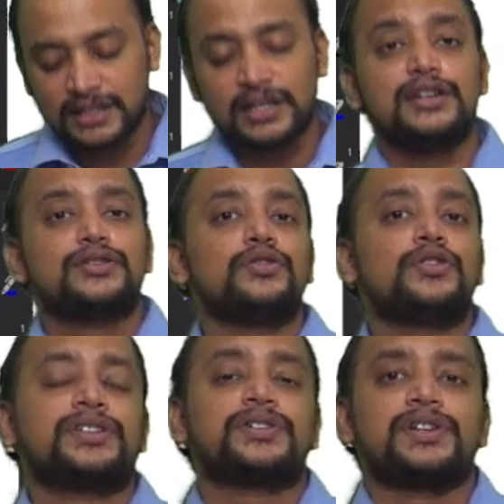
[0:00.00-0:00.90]
There is no
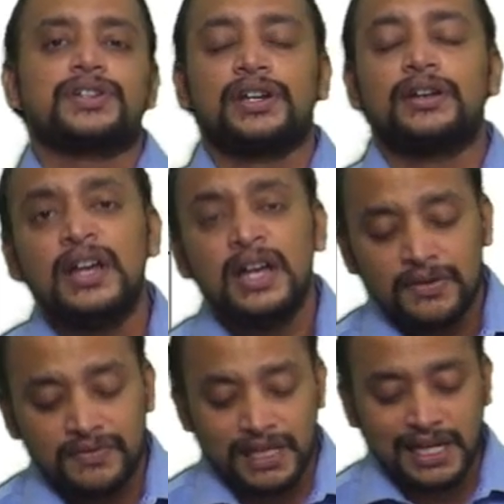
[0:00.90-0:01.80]
restriction.
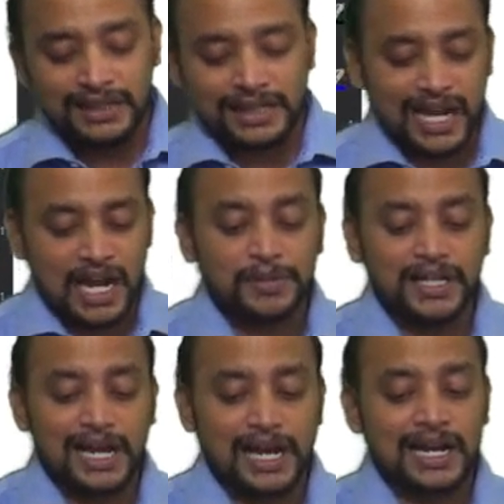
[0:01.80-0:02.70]
Whether that can be
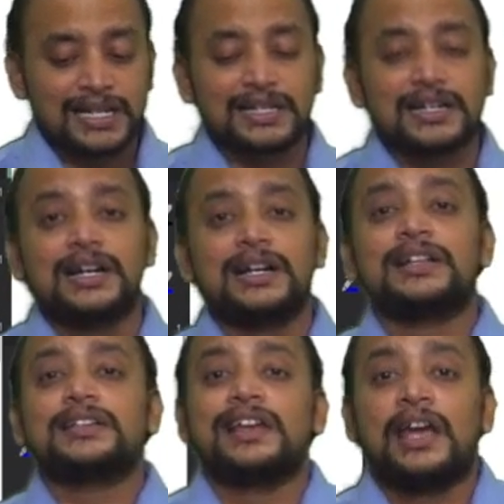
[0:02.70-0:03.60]
taken as credit in
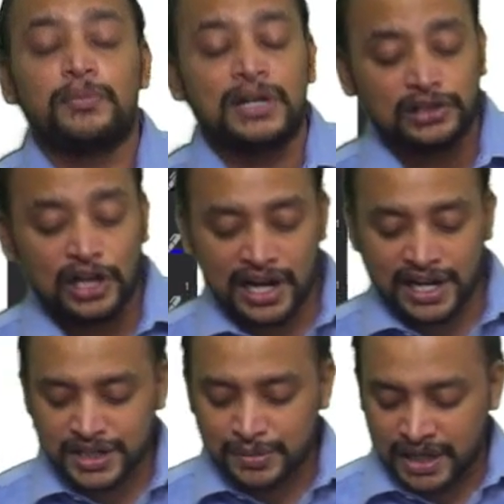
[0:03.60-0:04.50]
the same month or
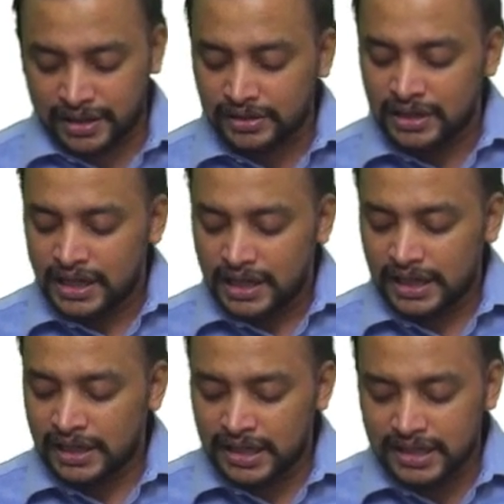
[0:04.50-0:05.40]
next month,
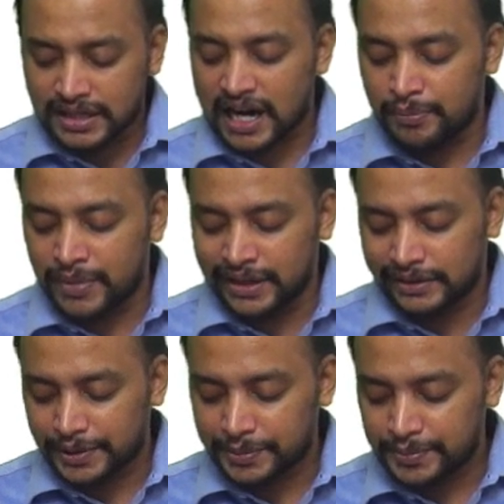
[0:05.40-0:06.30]
in the same month,
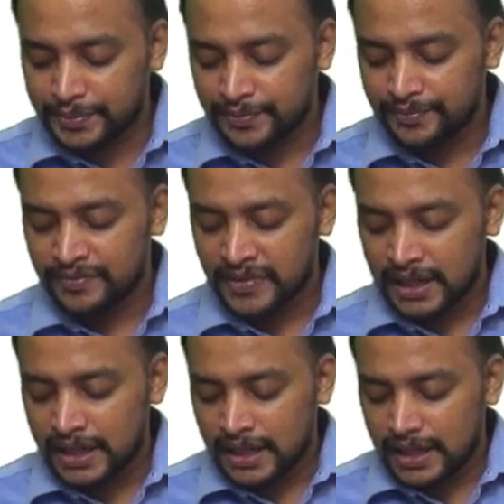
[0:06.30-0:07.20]

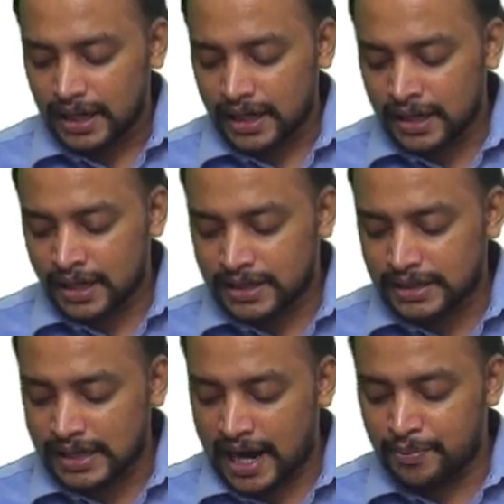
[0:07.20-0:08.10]
in the
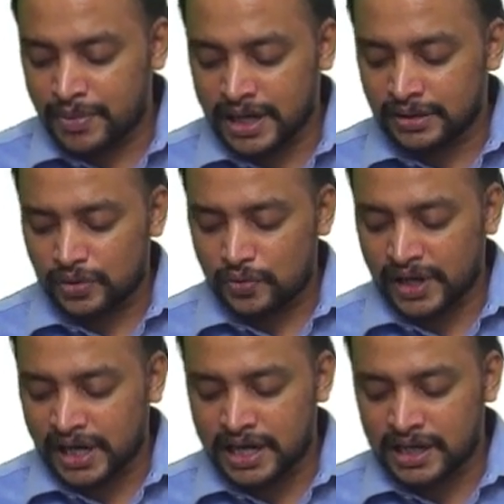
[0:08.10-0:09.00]
same month, we
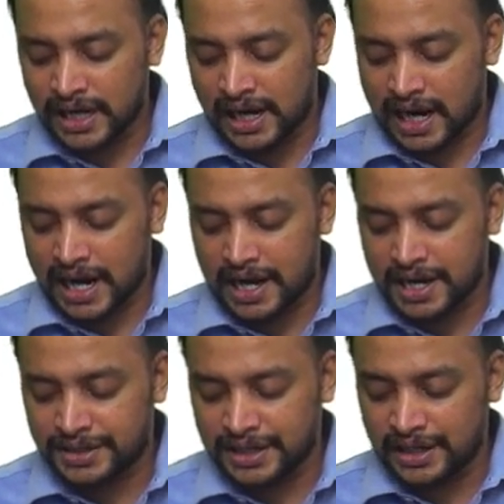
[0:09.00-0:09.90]
can take
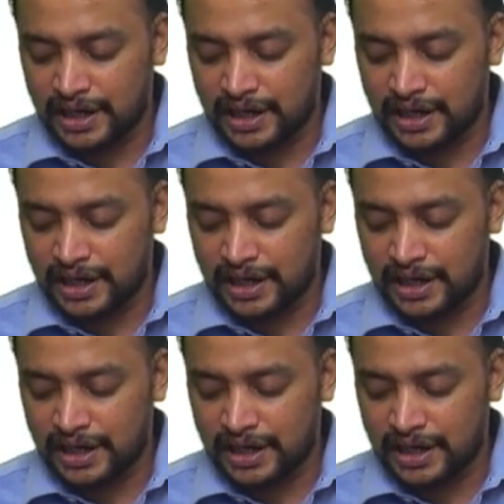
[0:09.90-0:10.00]
ITC.